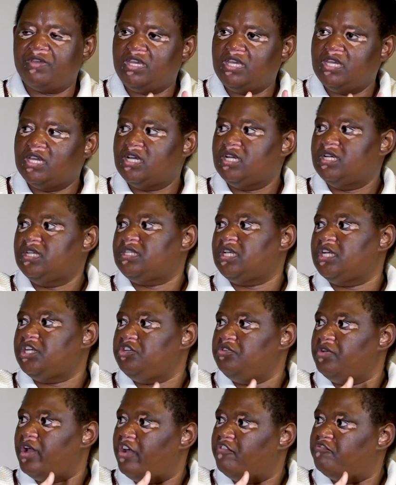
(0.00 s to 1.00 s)
big years
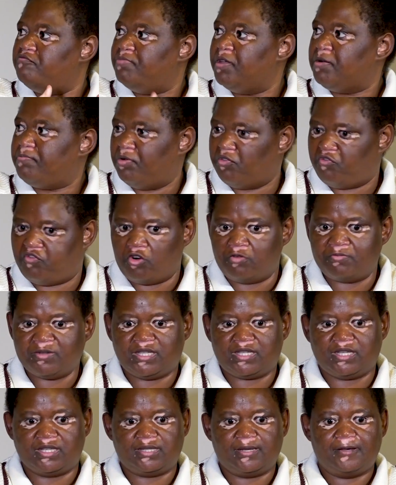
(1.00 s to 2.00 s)
and you have big
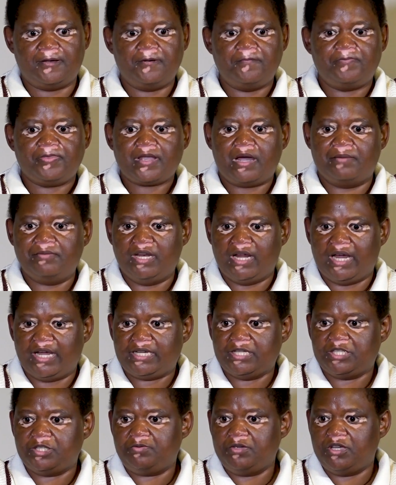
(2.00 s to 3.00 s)
performances. I mean,
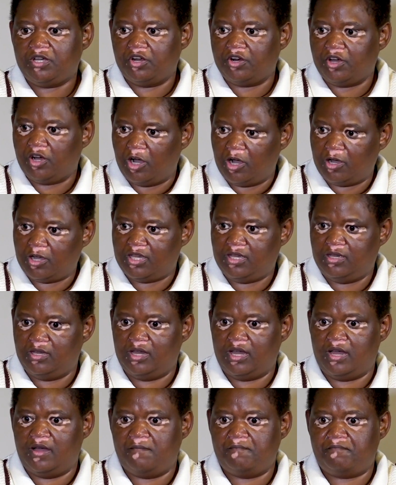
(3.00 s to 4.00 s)
I can speak on a
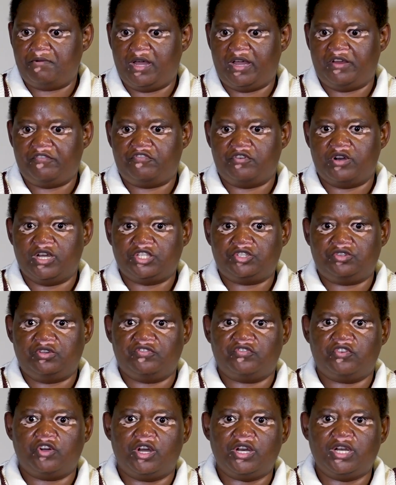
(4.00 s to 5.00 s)
hockey playing for us
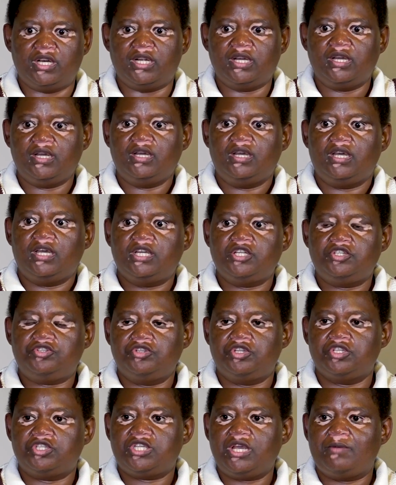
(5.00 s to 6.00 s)
to have gotten
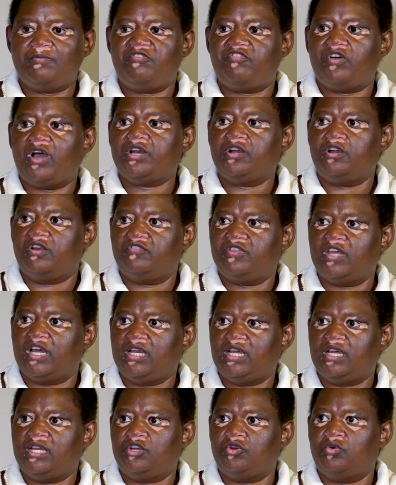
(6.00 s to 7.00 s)
into the semi-final of
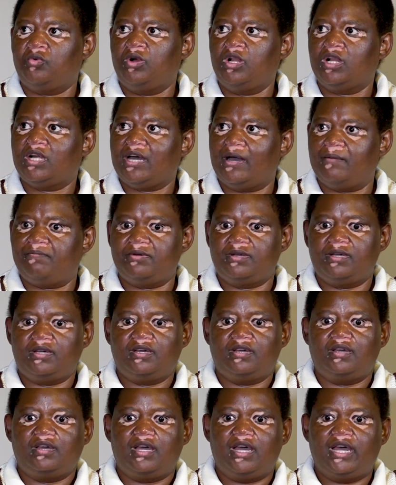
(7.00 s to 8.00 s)
that Indo World Cup.
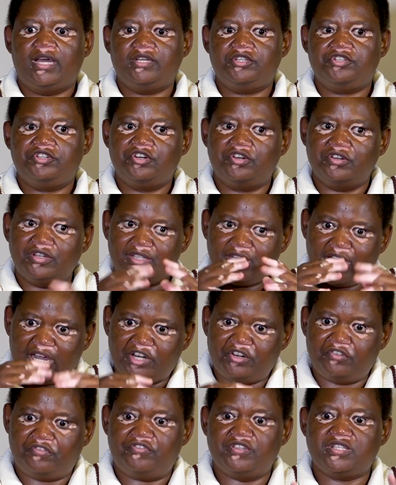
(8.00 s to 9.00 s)
And, it
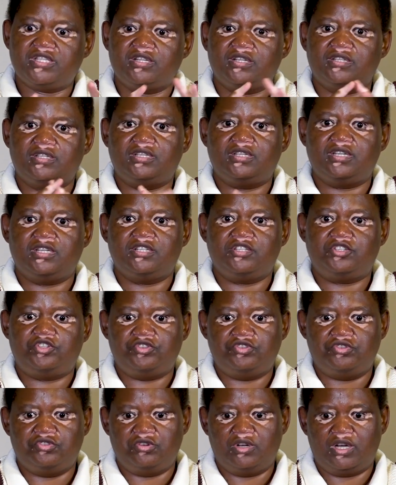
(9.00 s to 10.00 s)
kind of fizzled
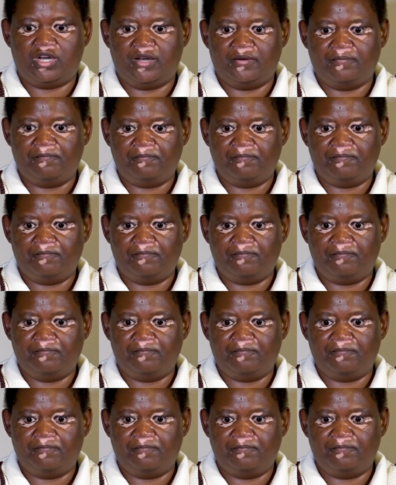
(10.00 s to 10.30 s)
into